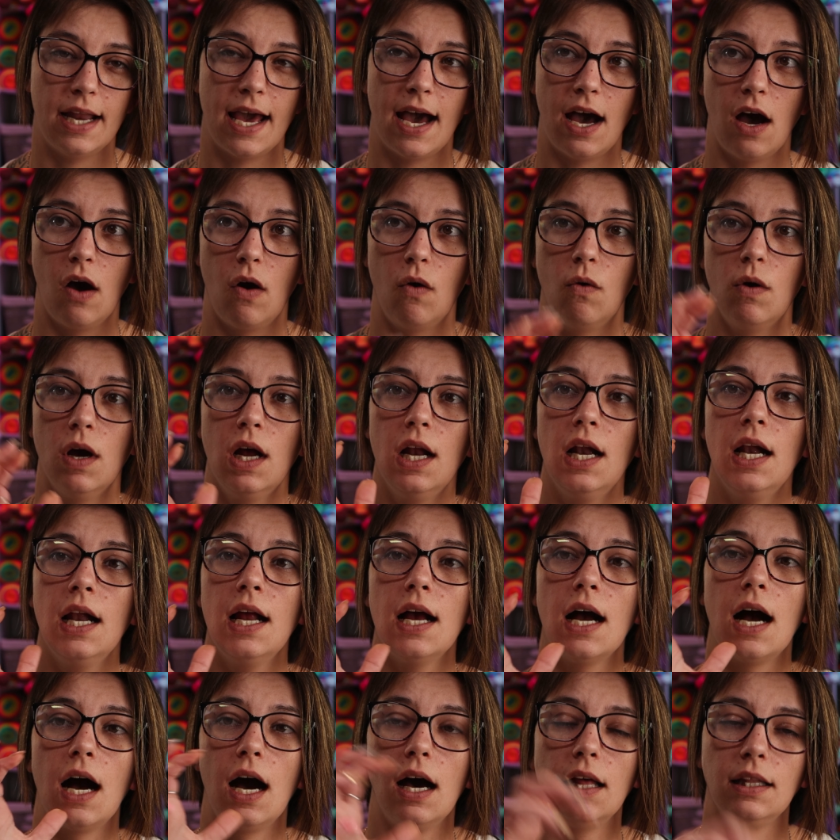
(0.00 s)
Now,
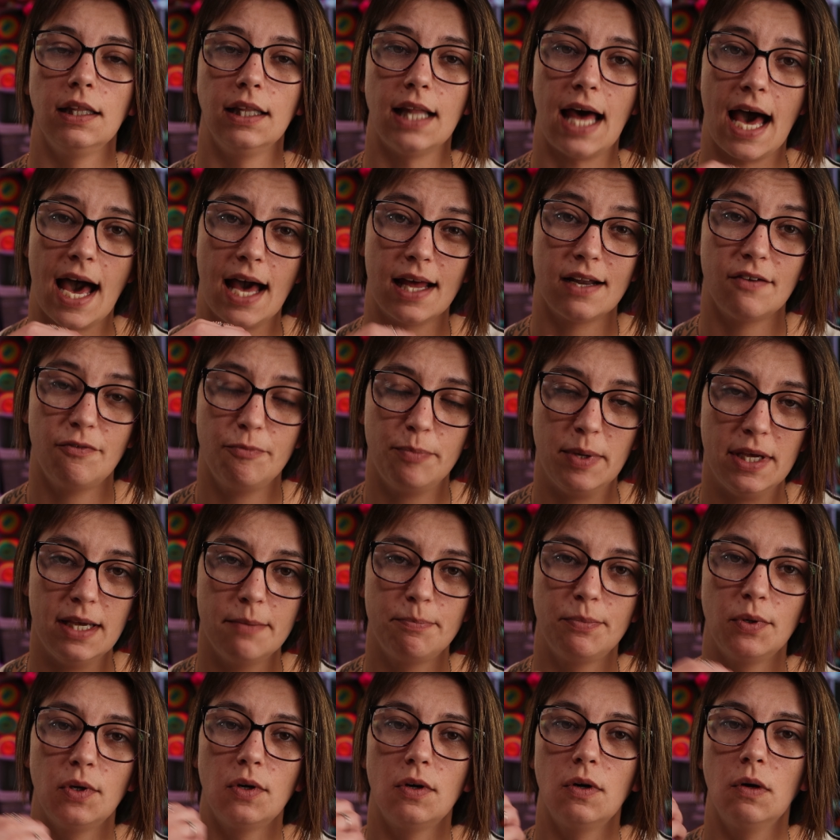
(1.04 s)
a lot of
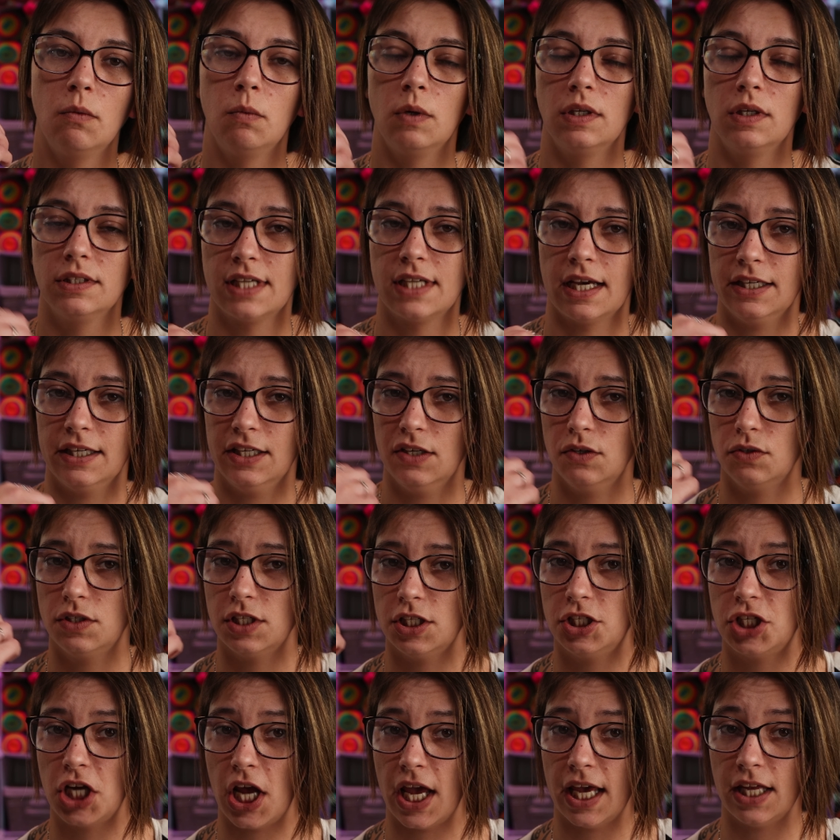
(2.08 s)
people will tell you to
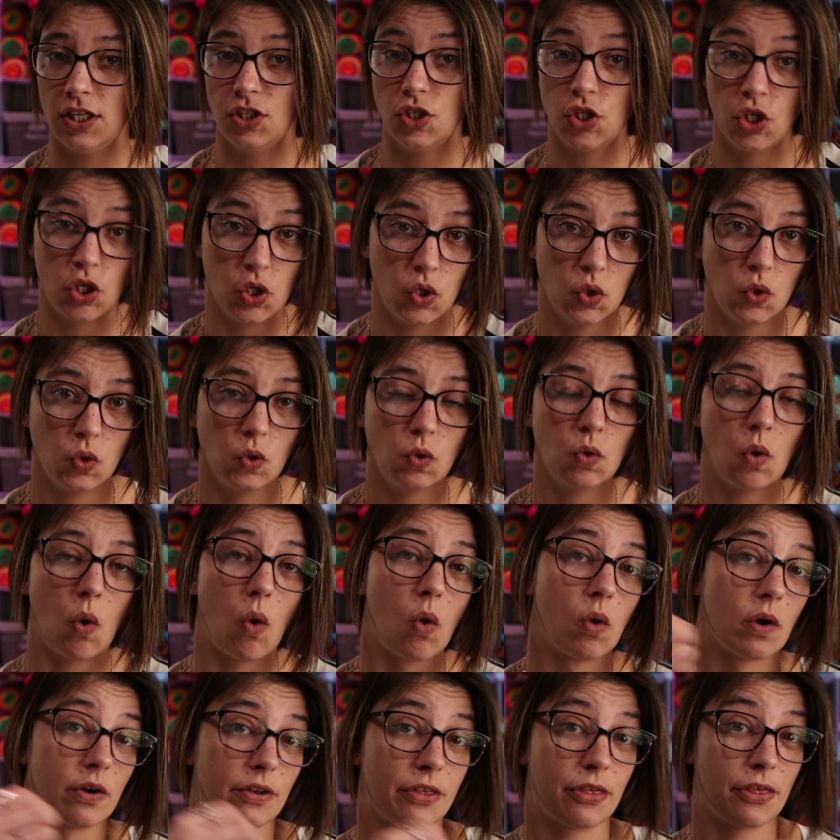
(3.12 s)
chain 2
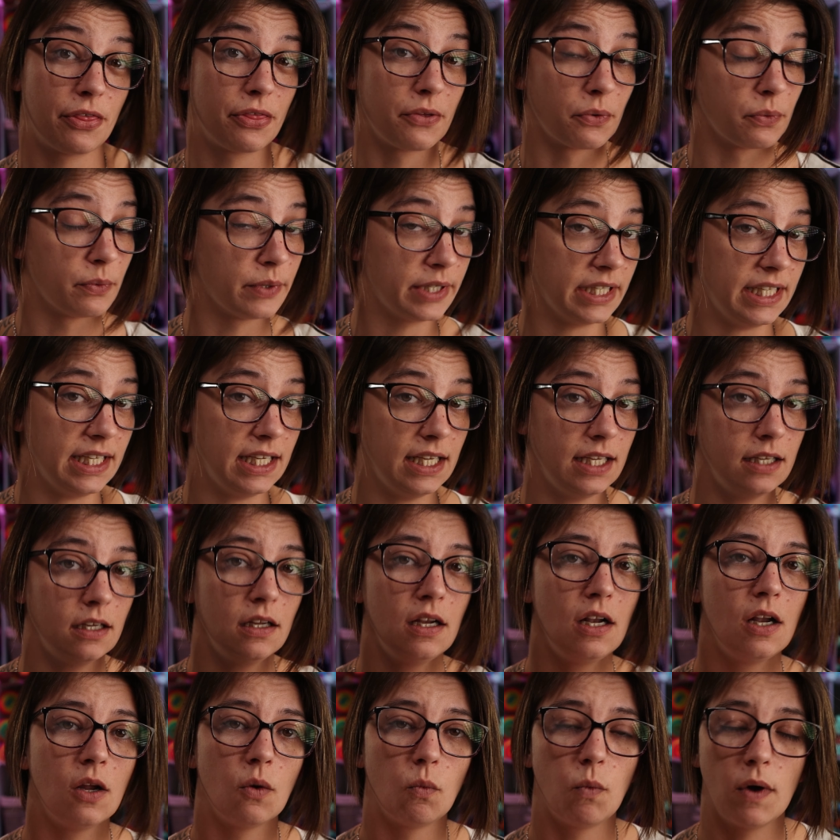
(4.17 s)
or 3
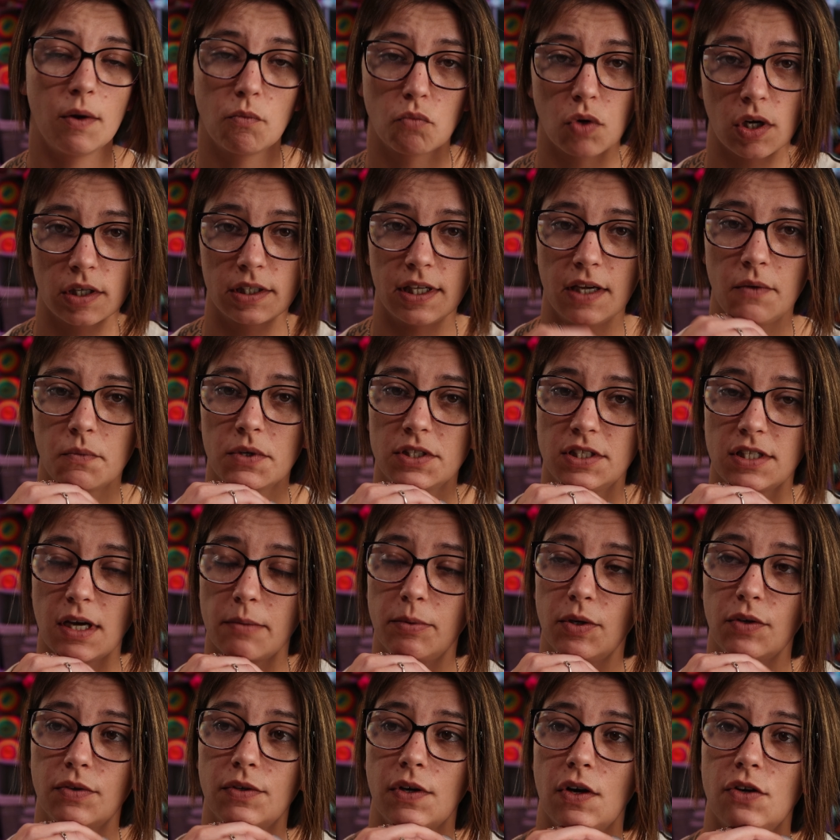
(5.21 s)
when working with
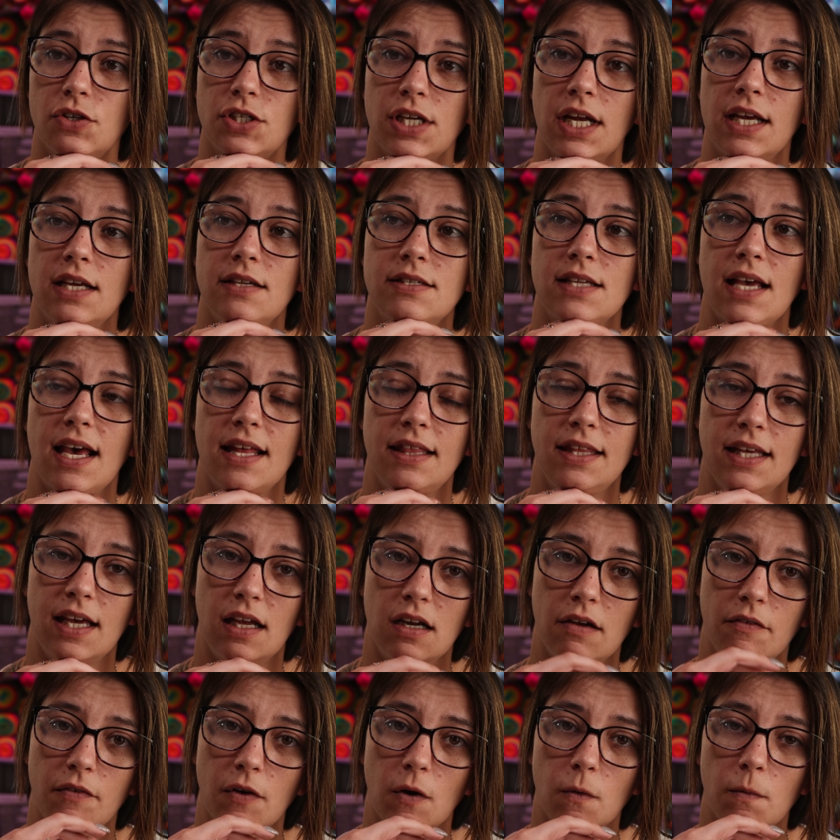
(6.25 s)
double crochets at the
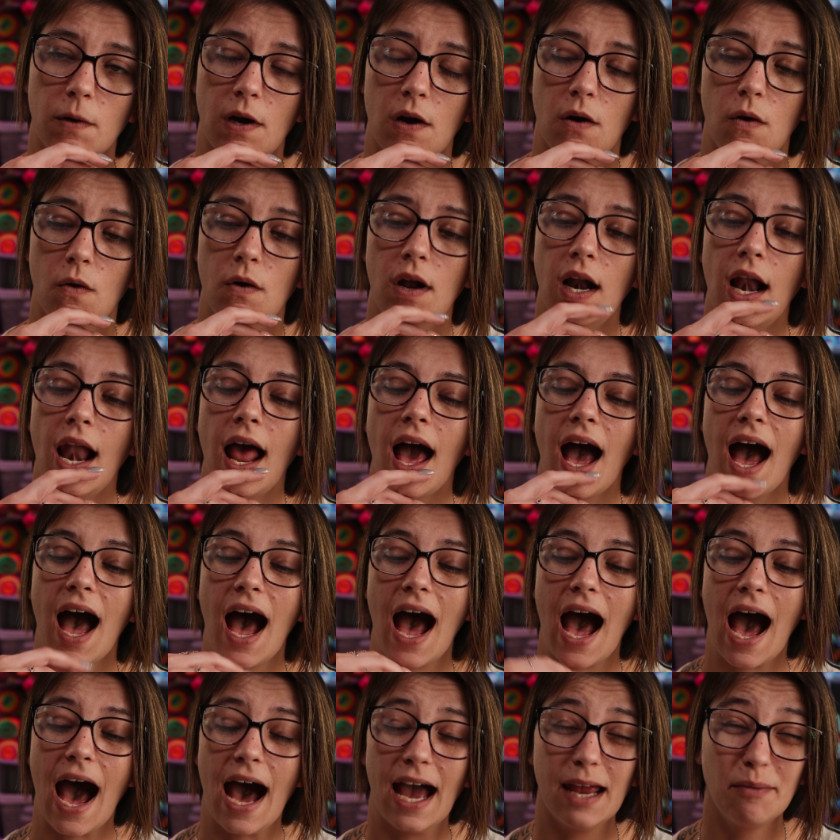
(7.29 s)
end of your row.
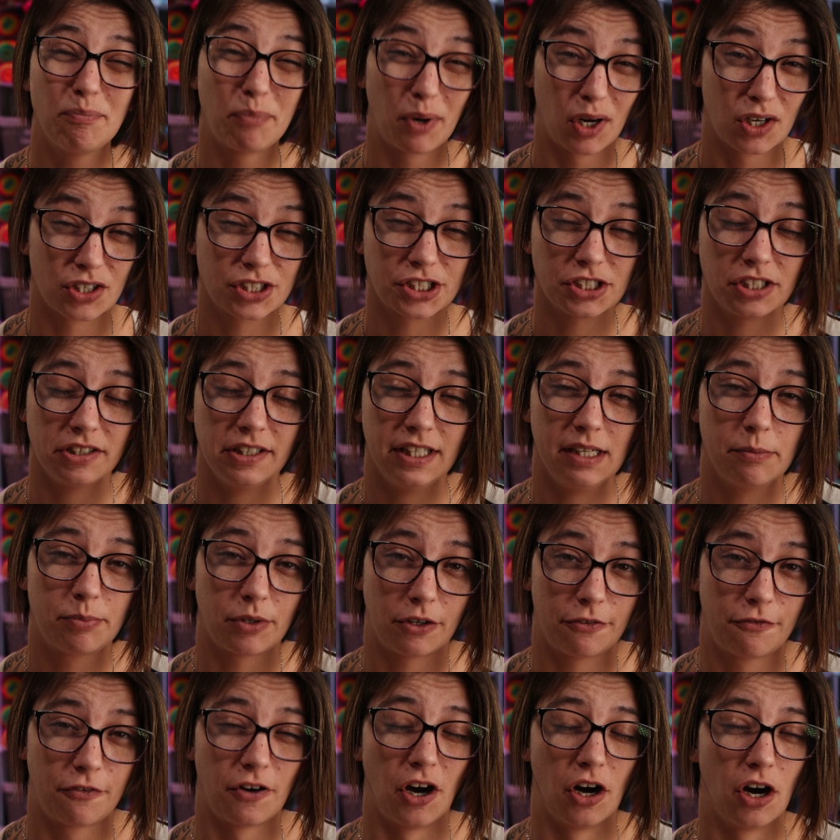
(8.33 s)
I personally
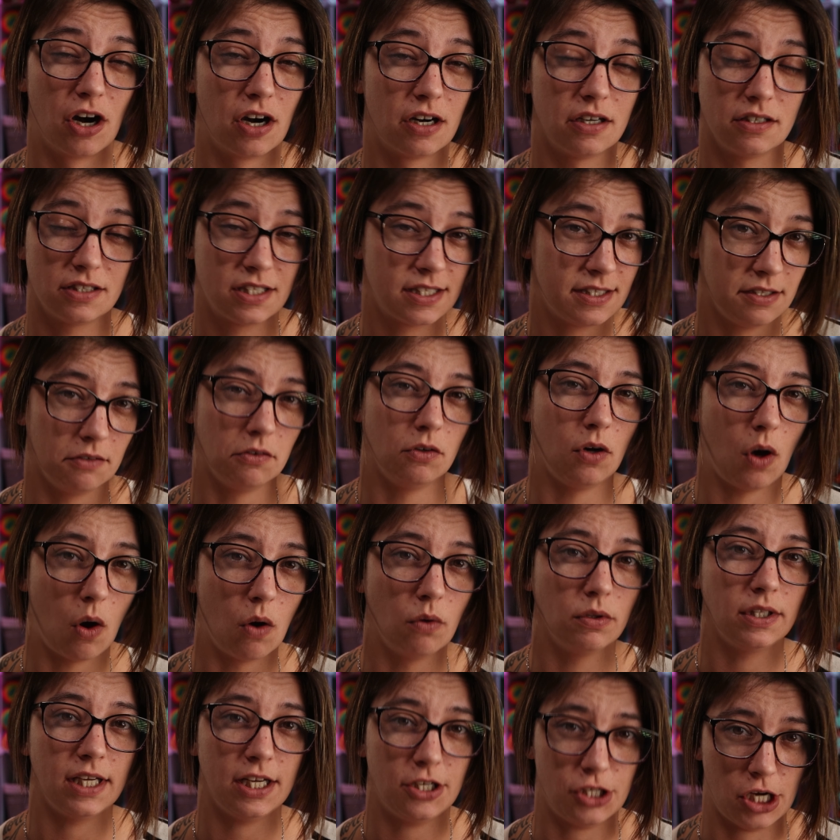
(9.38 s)
prefer still
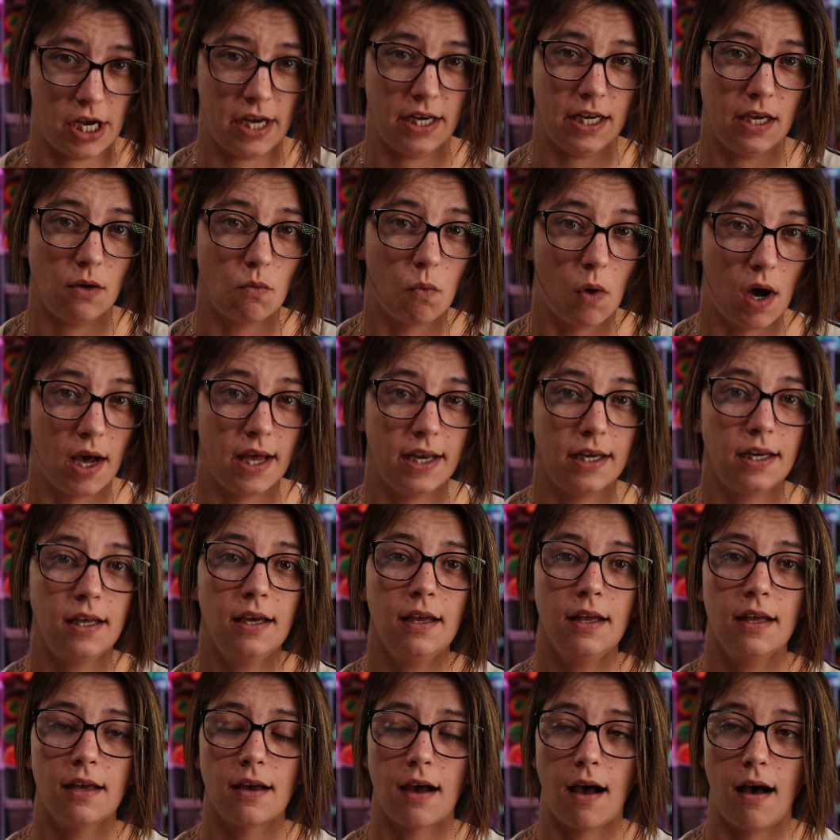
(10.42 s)
only chaining 1.
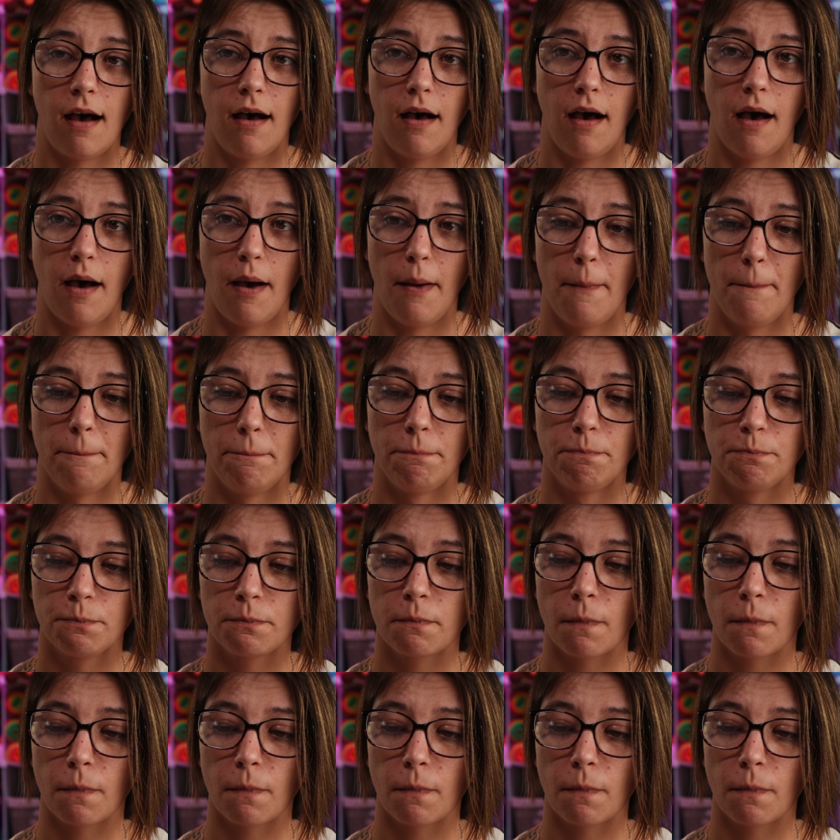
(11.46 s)
I